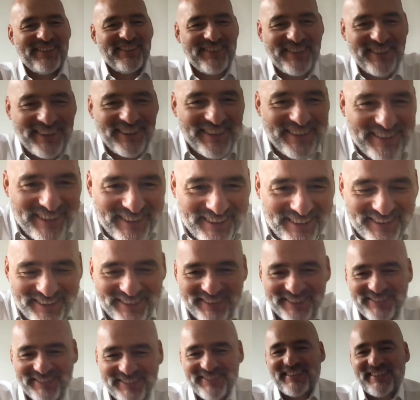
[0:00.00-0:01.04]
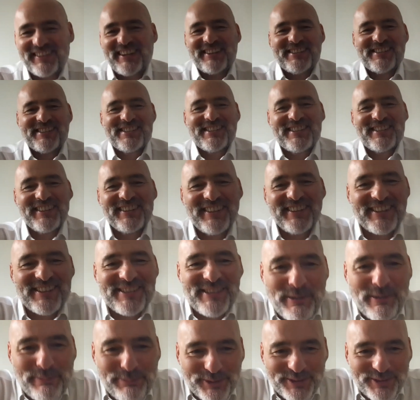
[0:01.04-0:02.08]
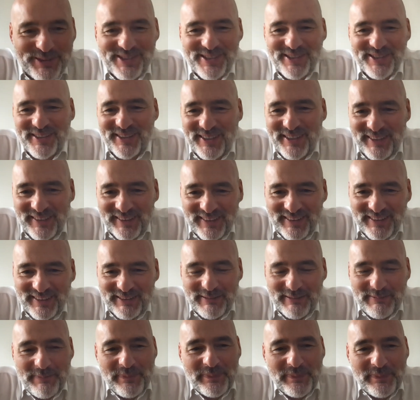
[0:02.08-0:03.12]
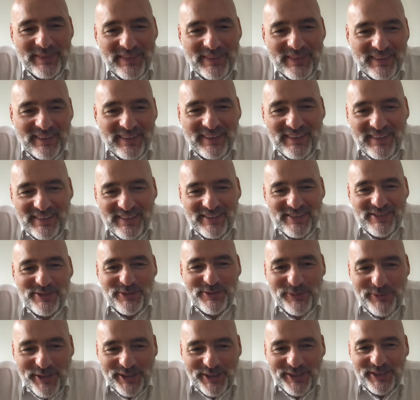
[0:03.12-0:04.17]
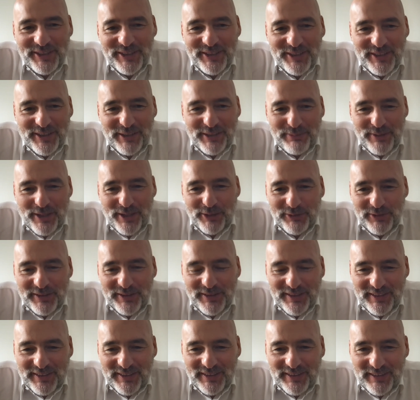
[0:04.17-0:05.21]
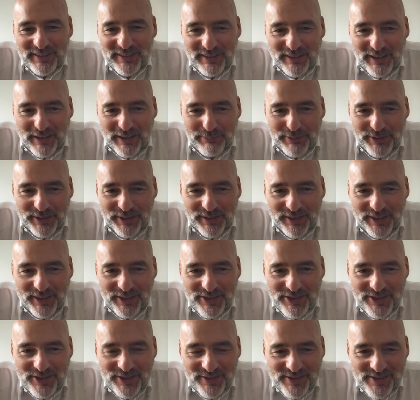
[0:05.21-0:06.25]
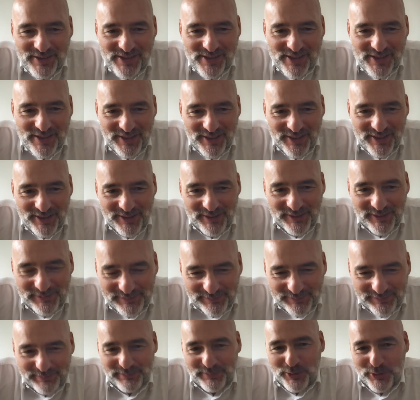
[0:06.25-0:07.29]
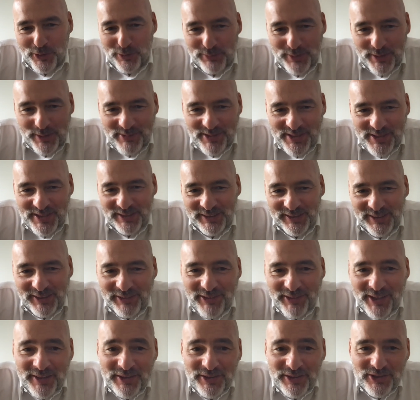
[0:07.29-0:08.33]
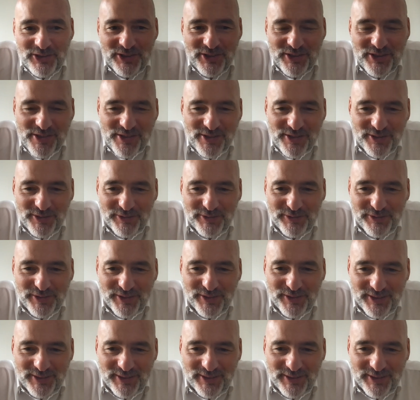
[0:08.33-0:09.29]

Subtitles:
Okay, thank you. Nice examples. And so we heard about applications, problems and advantages of